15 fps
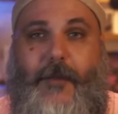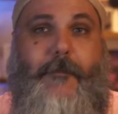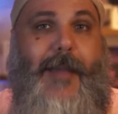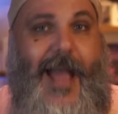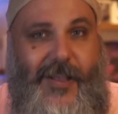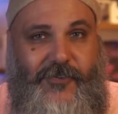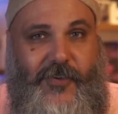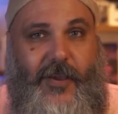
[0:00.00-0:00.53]

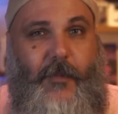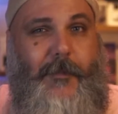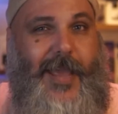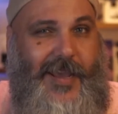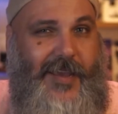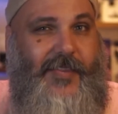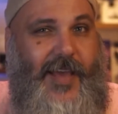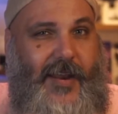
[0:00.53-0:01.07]
magic,
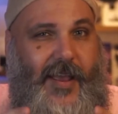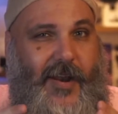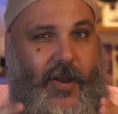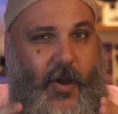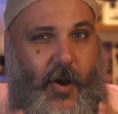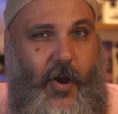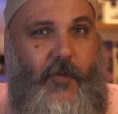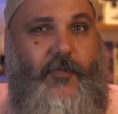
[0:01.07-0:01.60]
making that an
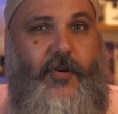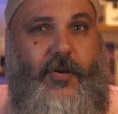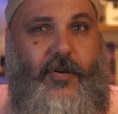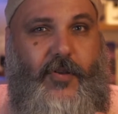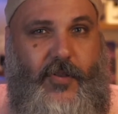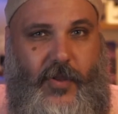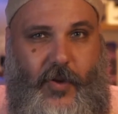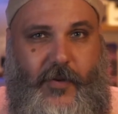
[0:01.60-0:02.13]

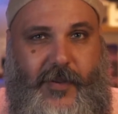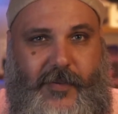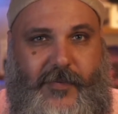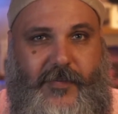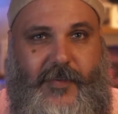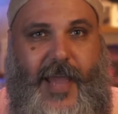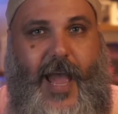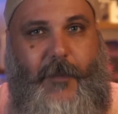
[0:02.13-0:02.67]
overloaded
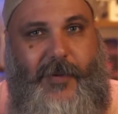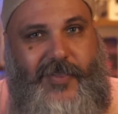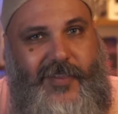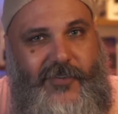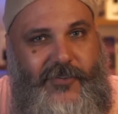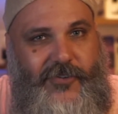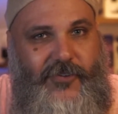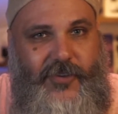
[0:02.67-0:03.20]
stat. But
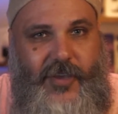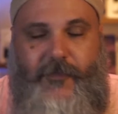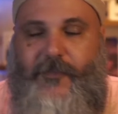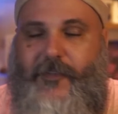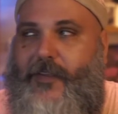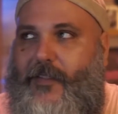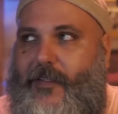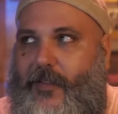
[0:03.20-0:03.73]
this
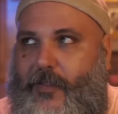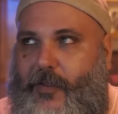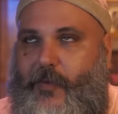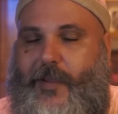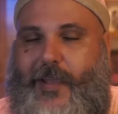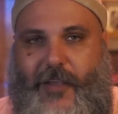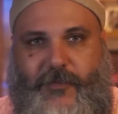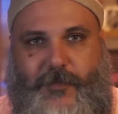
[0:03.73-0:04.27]
shift that
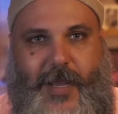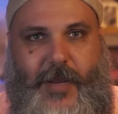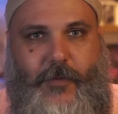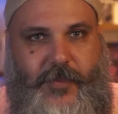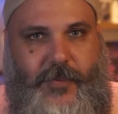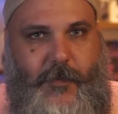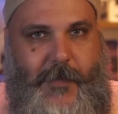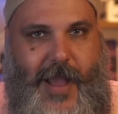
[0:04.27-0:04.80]
Luke has made
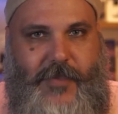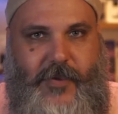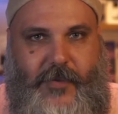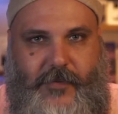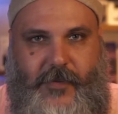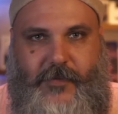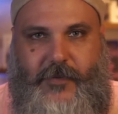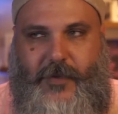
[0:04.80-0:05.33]
with the magic
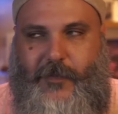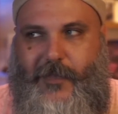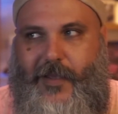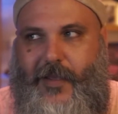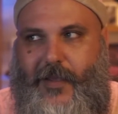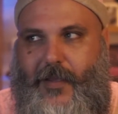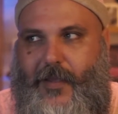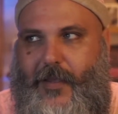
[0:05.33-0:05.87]
system
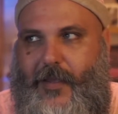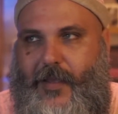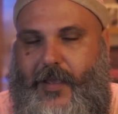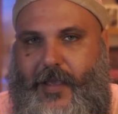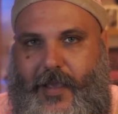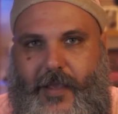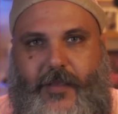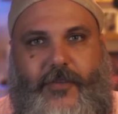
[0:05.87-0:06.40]

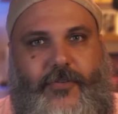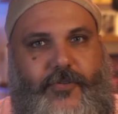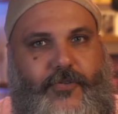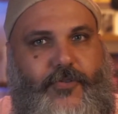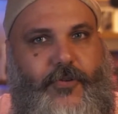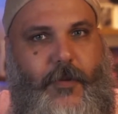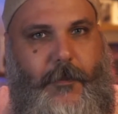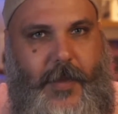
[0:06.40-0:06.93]
is
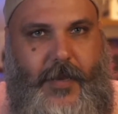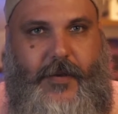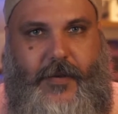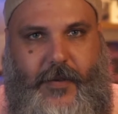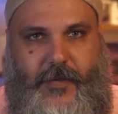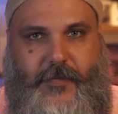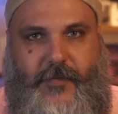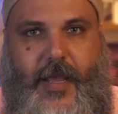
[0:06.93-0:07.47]

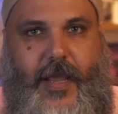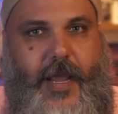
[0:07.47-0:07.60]
tremendous.